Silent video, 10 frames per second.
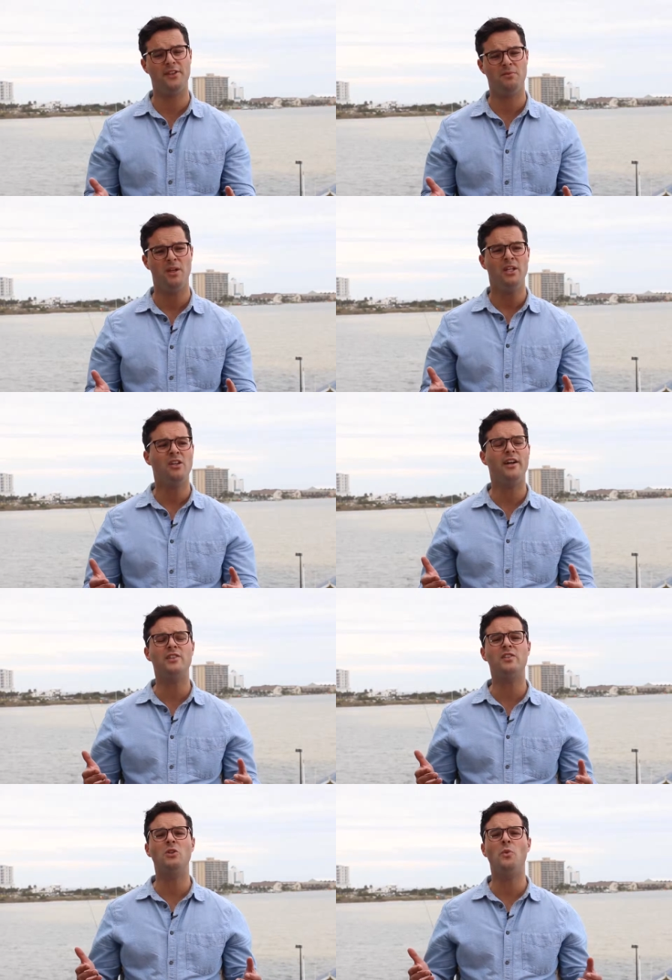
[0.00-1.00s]
on them.
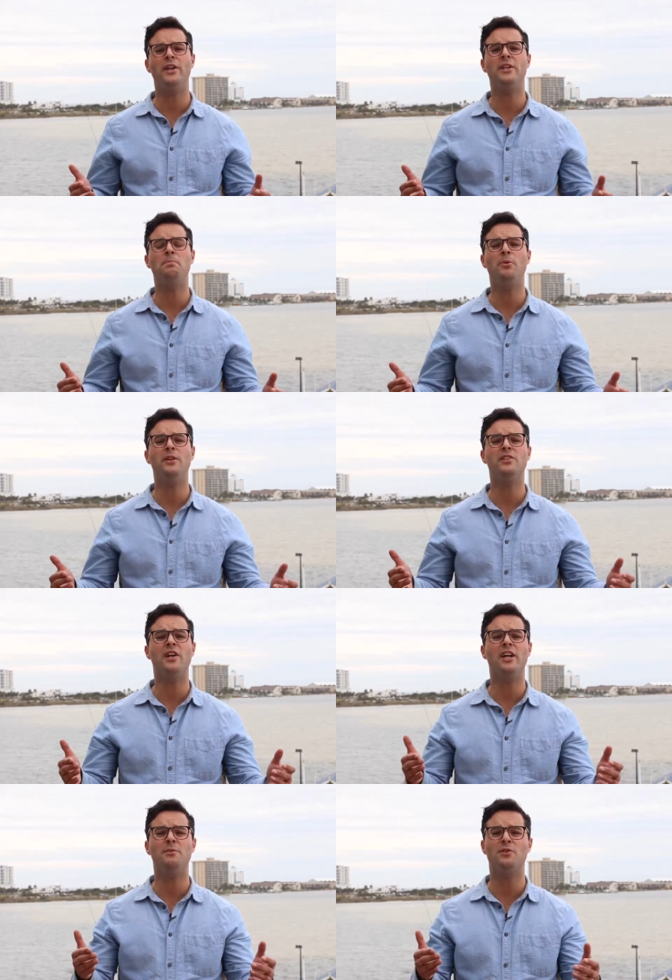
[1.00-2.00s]
God still wanted to put
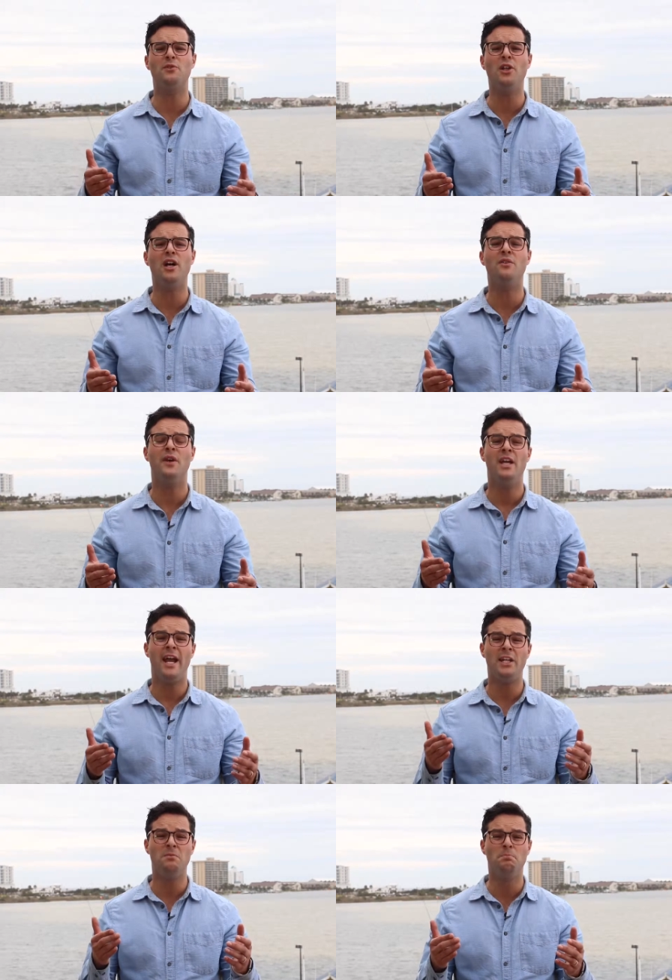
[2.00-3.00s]
his arms of love
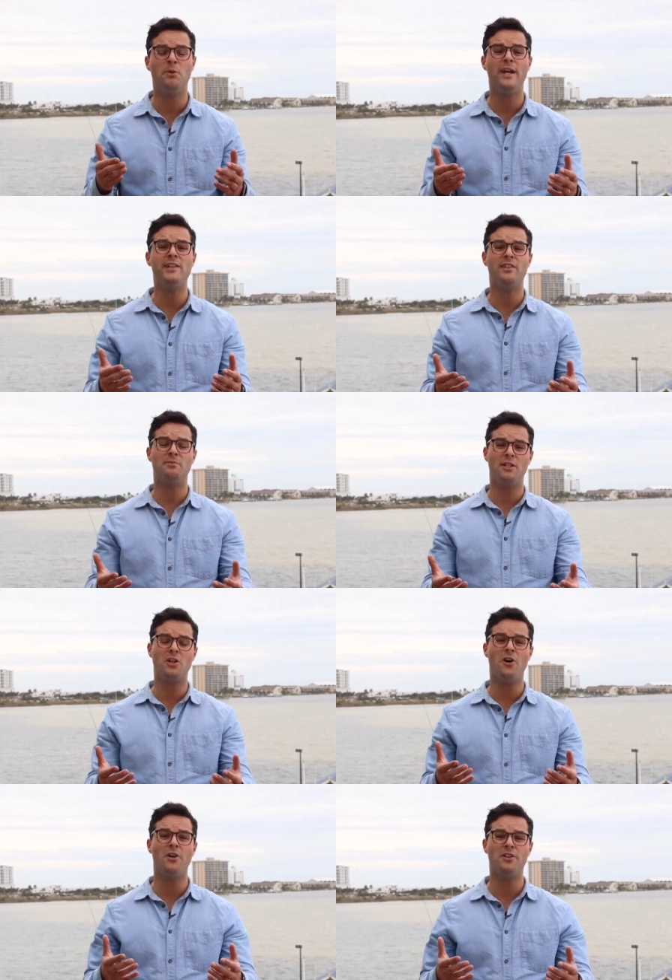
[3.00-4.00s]
and embrace
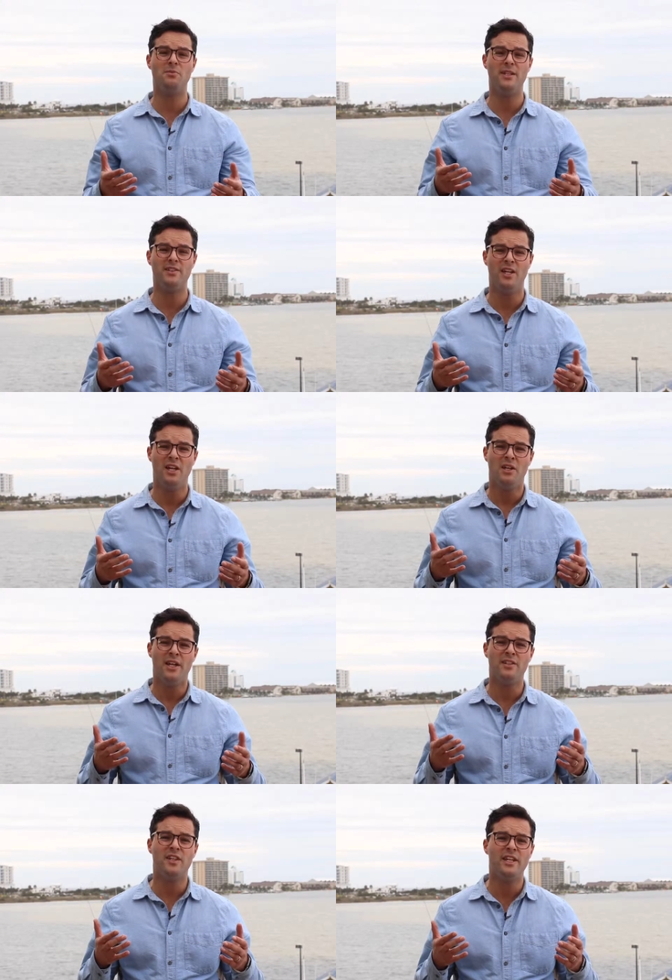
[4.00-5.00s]
them and call them his,
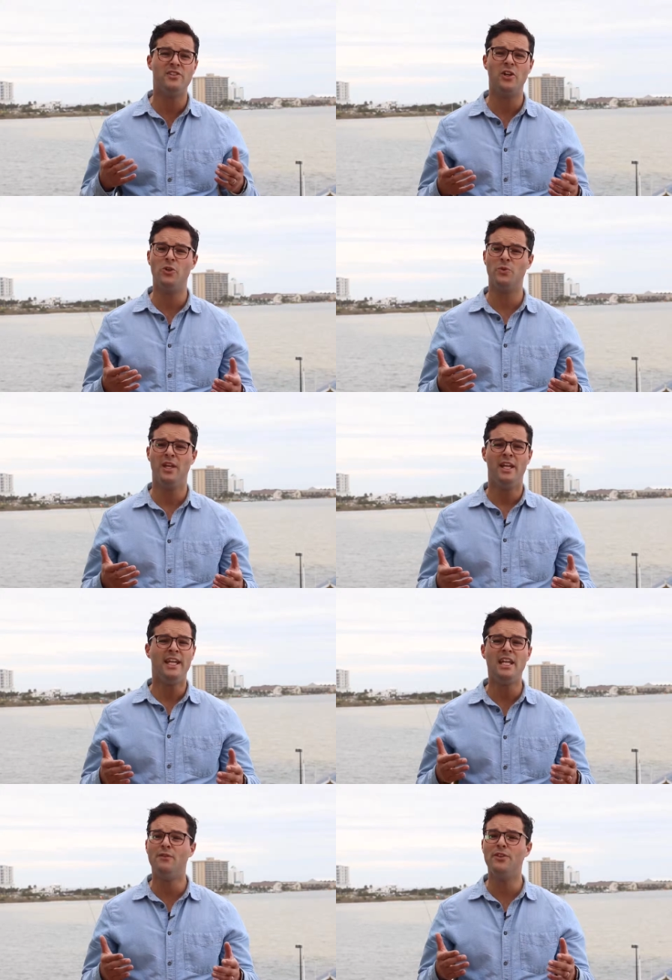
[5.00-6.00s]
his, his own.
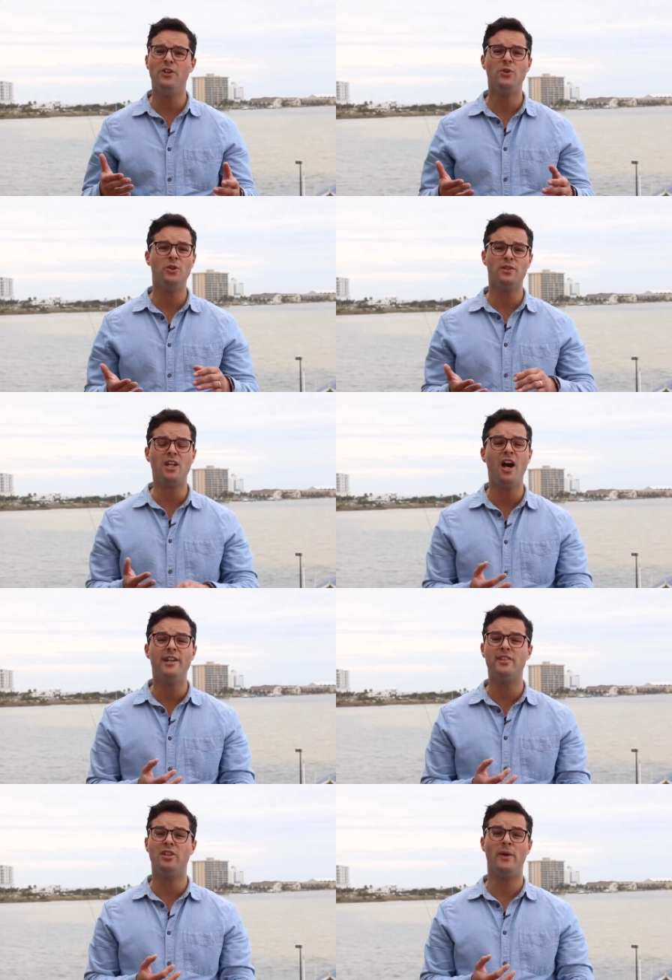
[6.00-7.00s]
Even though there was
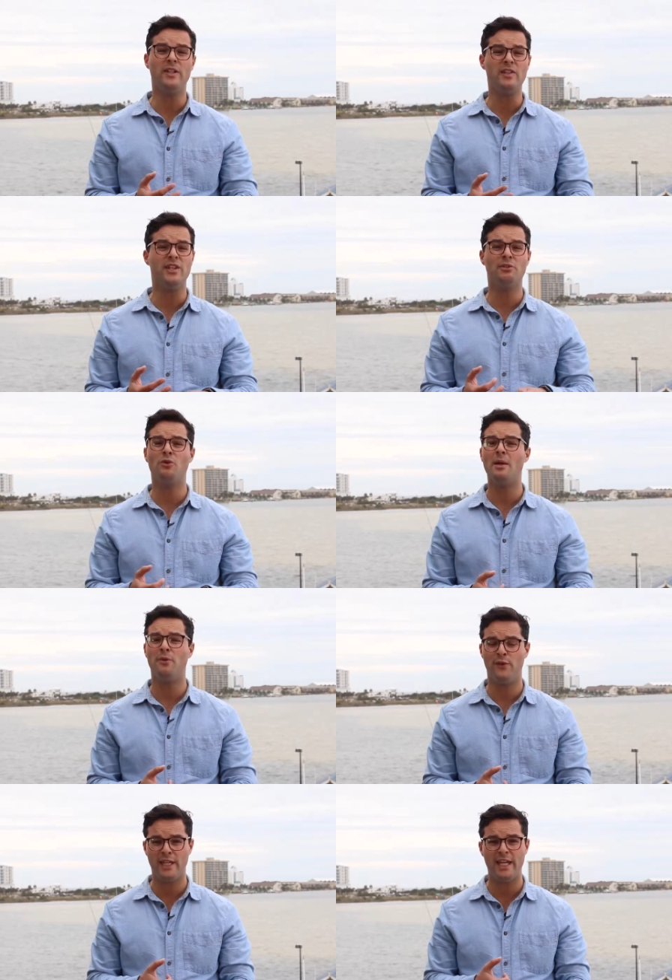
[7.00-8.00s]
consequences and
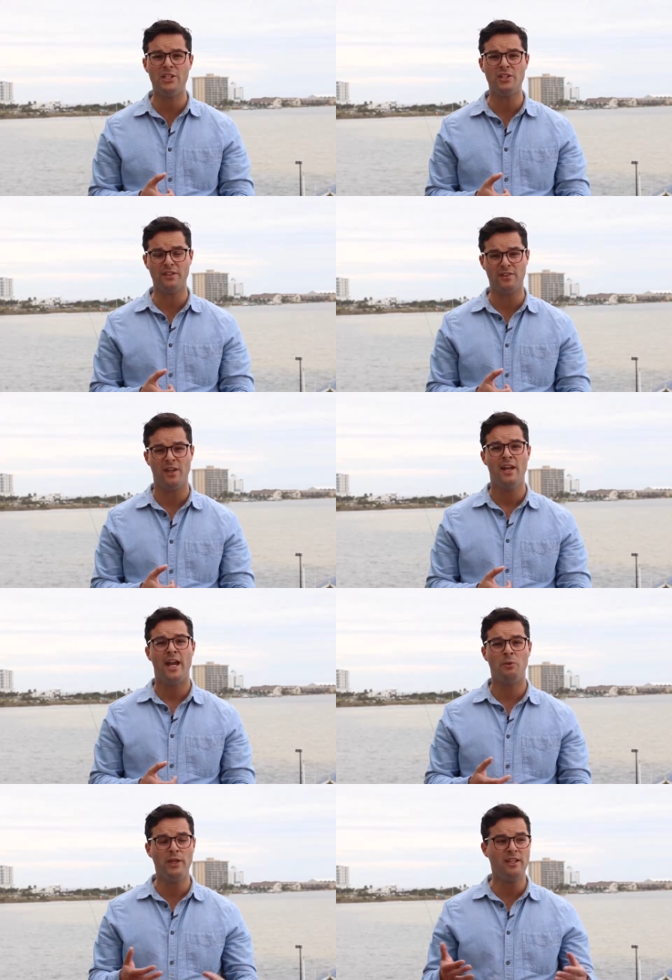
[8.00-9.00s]
ramifications,
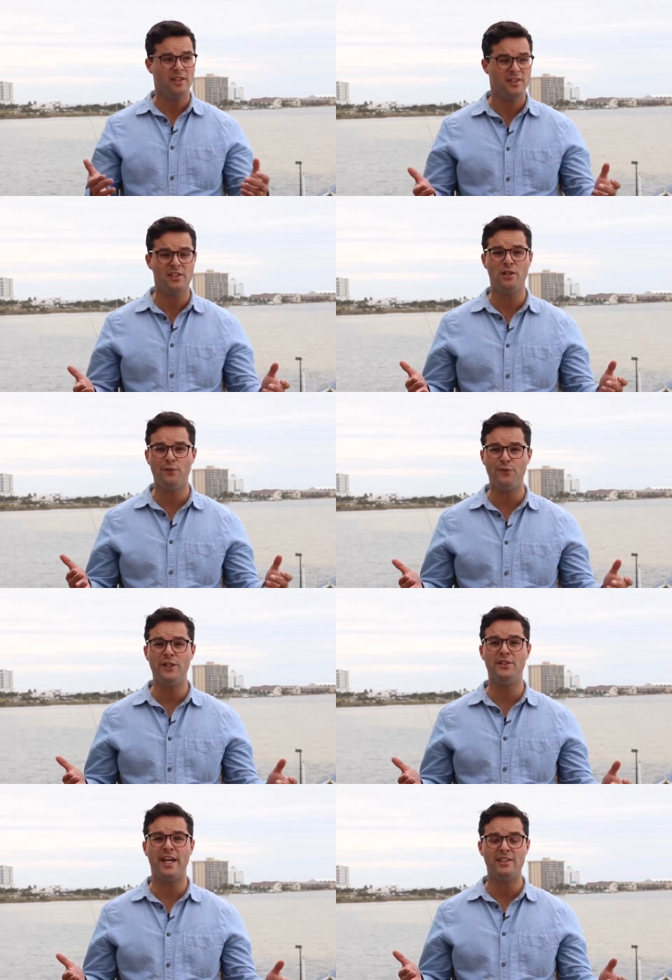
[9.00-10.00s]
and we still
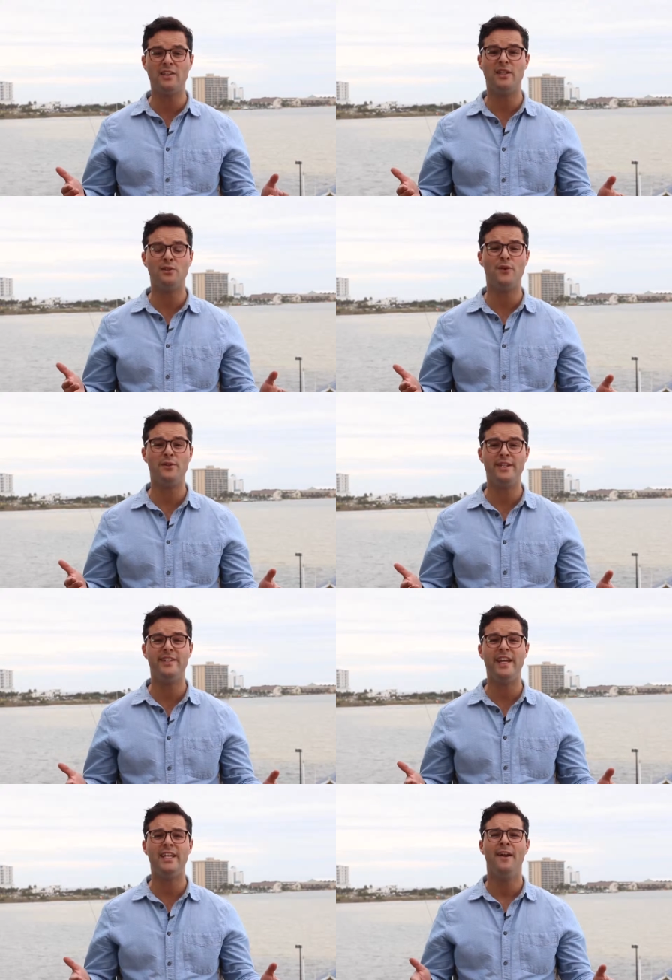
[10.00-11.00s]
feel that to this
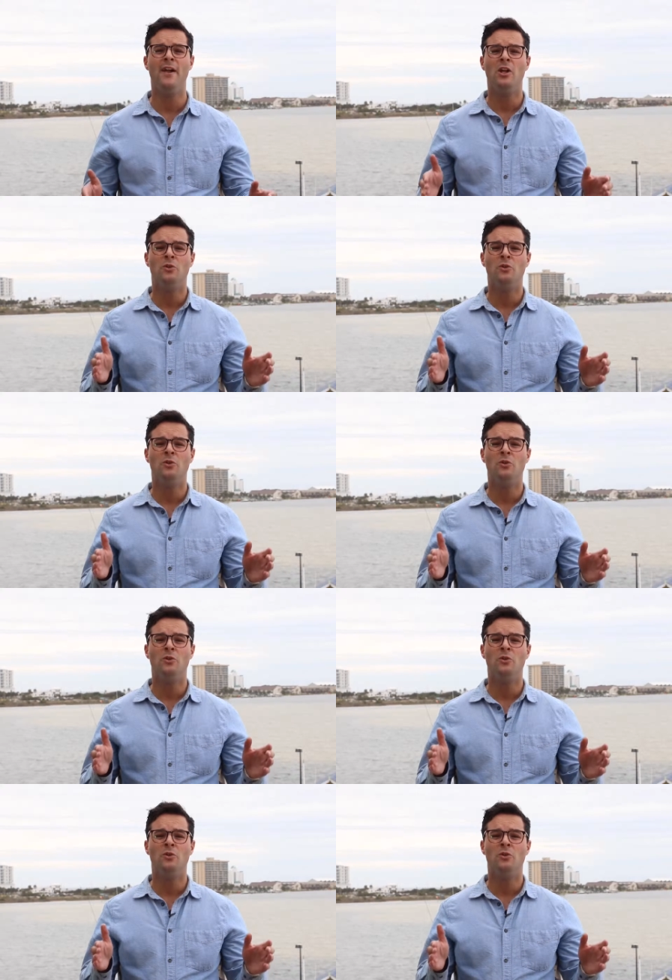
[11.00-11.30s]
very day,